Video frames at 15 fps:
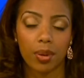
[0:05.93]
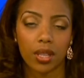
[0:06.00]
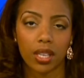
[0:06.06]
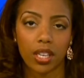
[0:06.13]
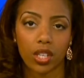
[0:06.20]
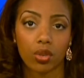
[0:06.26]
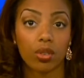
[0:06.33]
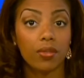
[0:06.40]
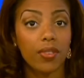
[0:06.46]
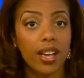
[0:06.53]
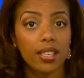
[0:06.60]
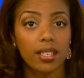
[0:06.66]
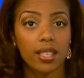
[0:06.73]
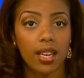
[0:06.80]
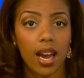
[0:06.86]
police are
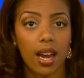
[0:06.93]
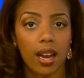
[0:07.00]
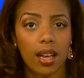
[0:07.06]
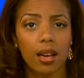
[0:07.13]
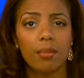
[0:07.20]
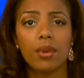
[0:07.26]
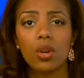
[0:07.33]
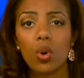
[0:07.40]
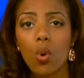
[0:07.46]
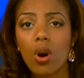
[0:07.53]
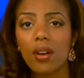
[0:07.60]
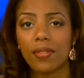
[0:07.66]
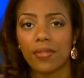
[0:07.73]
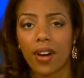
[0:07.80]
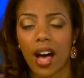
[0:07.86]
investigating a
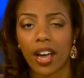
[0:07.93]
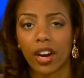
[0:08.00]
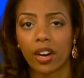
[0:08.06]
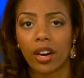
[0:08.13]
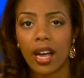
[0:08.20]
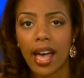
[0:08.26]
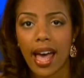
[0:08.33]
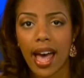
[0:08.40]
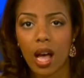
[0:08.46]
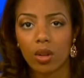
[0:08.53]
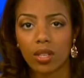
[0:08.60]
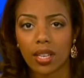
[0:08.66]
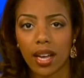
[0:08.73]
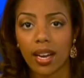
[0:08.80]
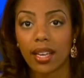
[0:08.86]
menorah fire
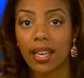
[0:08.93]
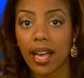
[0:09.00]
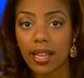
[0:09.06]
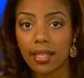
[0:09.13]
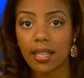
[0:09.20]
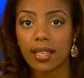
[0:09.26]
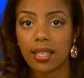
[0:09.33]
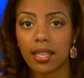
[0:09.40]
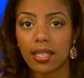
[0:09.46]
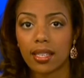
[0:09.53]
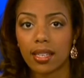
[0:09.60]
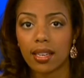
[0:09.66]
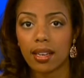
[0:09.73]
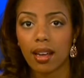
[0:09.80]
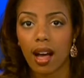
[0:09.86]
outside a Kensington
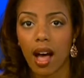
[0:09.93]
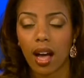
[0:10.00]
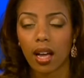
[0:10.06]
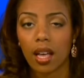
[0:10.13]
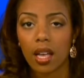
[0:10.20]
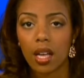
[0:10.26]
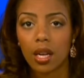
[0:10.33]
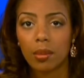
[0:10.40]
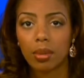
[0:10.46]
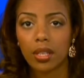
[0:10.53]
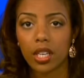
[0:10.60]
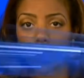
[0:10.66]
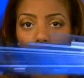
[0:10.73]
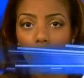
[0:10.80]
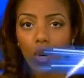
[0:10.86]
synagogue. Police were